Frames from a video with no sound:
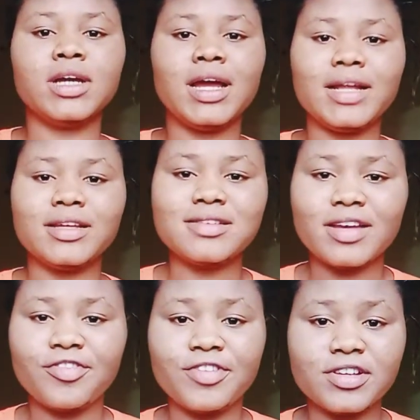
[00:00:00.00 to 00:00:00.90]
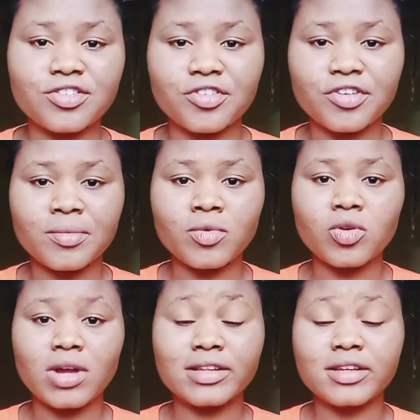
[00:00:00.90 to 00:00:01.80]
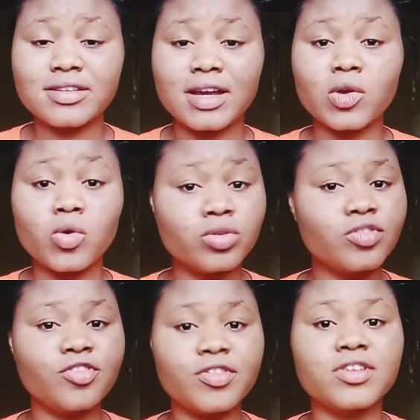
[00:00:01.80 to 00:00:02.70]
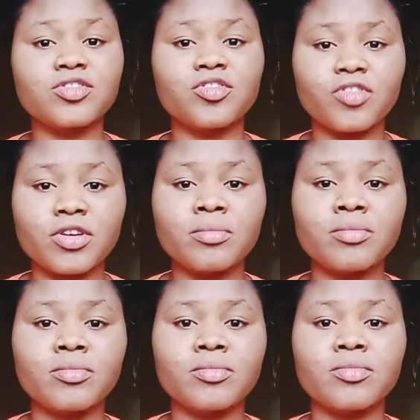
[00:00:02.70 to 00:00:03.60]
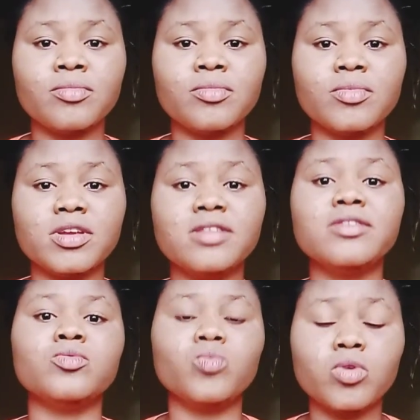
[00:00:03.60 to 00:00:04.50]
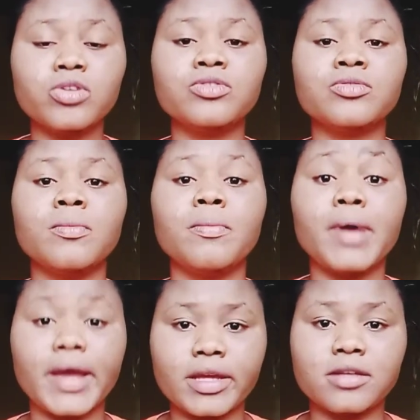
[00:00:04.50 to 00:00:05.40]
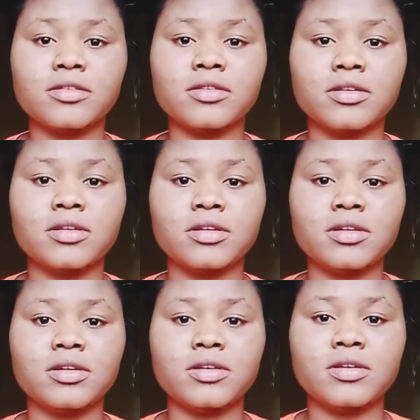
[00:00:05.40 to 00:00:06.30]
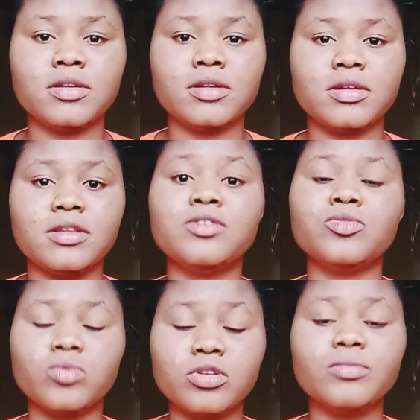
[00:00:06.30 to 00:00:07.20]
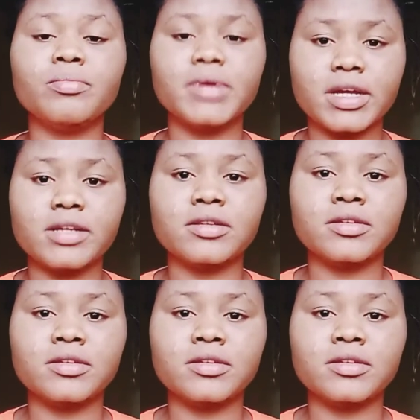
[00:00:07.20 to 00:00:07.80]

aneeza face cream, aneeza gold face cream, it is worth buying. It is worth buying.